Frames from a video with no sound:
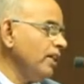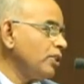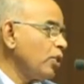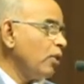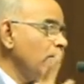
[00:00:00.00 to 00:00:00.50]

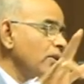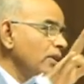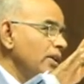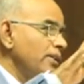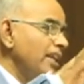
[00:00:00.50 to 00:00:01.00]
So,
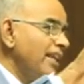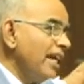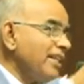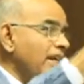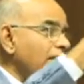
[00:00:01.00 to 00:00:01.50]
the
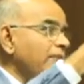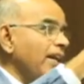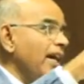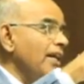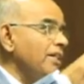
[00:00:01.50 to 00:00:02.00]
nature of
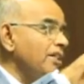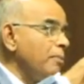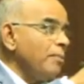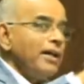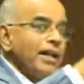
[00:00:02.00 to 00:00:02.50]
trial is
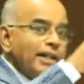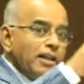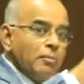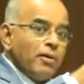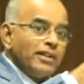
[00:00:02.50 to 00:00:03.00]
dependent
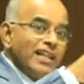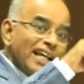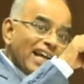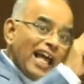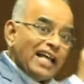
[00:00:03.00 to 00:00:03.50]
upon the
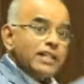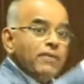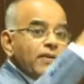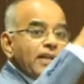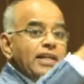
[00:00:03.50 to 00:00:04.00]

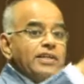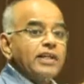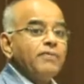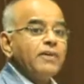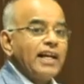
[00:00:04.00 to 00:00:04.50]

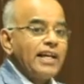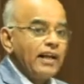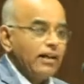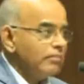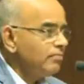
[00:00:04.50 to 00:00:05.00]
classification of
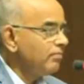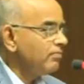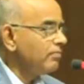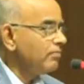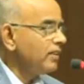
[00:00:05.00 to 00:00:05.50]
trial,
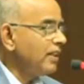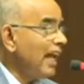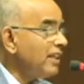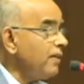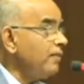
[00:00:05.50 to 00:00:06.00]

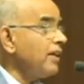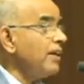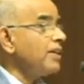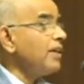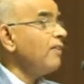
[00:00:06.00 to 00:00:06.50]

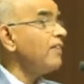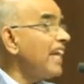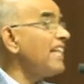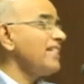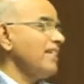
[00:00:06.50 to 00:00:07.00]
classification of
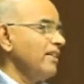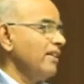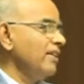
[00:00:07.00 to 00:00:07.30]
case.